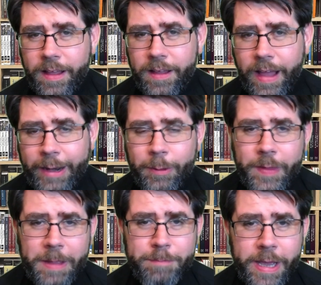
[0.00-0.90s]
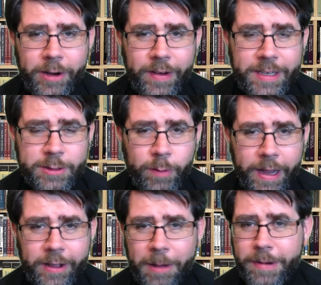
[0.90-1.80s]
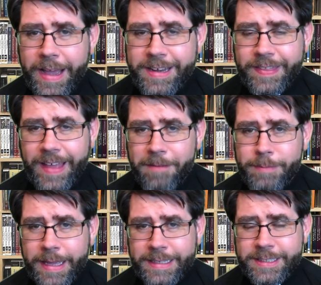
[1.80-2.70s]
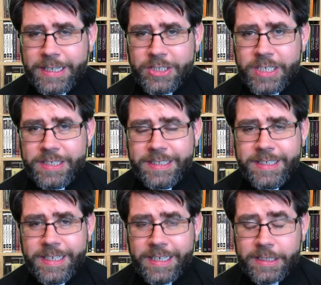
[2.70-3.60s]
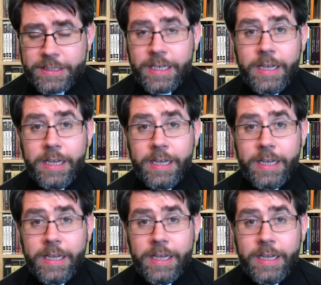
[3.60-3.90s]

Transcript: I don't think Peter has quite comprehended that means that Jesus is